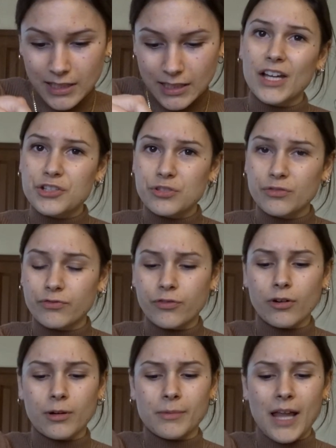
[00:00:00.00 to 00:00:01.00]
It should
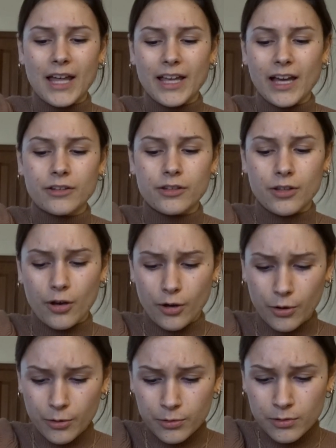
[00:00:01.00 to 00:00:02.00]
form like a
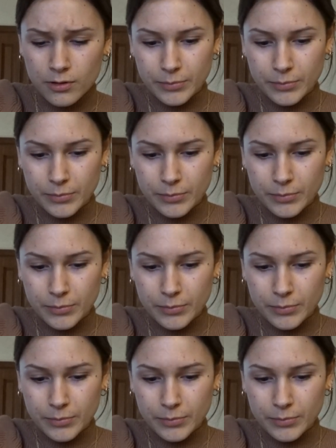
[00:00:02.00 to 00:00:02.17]
dough,